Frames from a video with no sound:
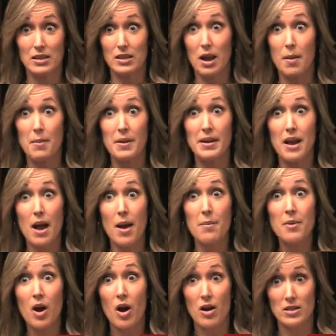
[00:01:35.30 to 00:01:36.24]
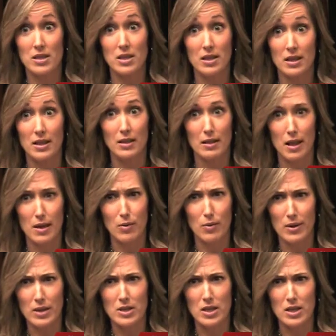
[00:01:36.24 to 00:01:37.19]
I'm constantly like
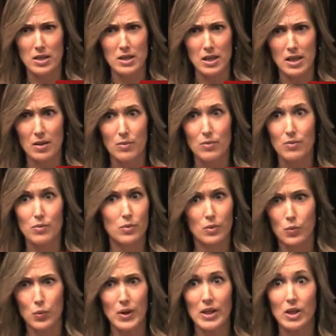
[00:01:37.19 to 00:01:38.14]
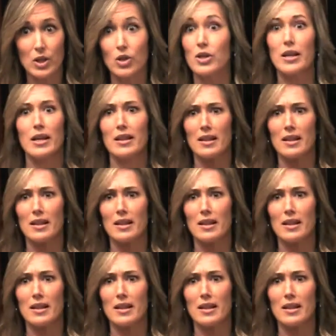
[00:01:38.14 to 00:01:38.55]
readjusting and relearning.